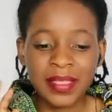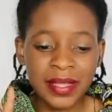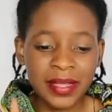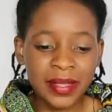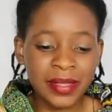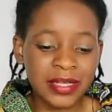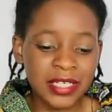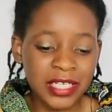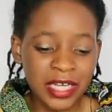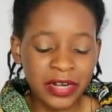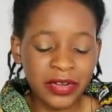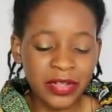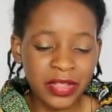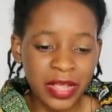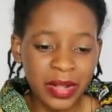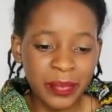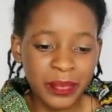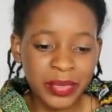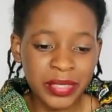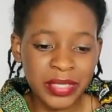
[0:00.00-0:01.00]
the
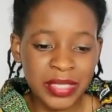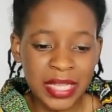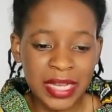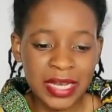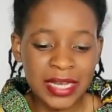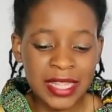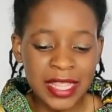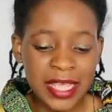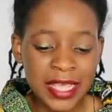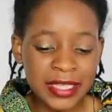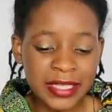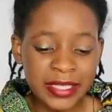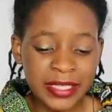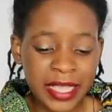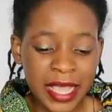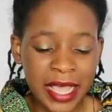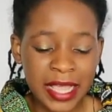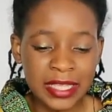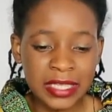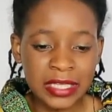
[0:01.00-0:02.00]
channel that posted
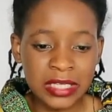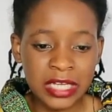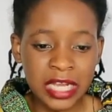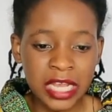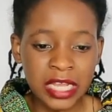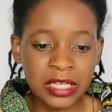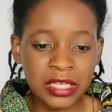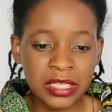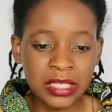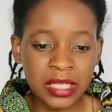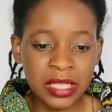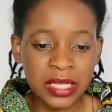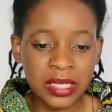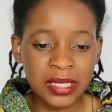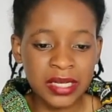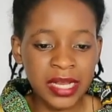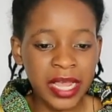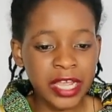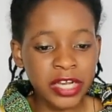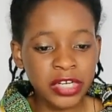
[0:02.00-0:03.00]
this has changed
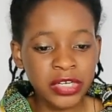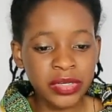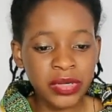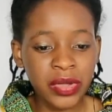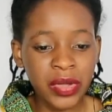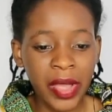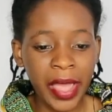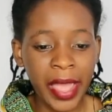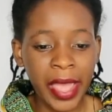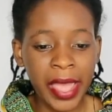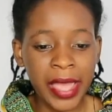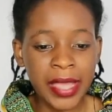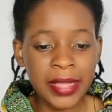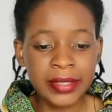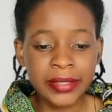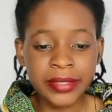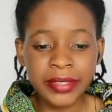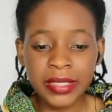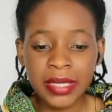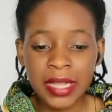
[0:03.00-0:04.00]
the title
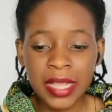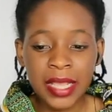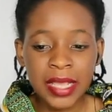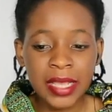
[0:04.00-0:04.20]
and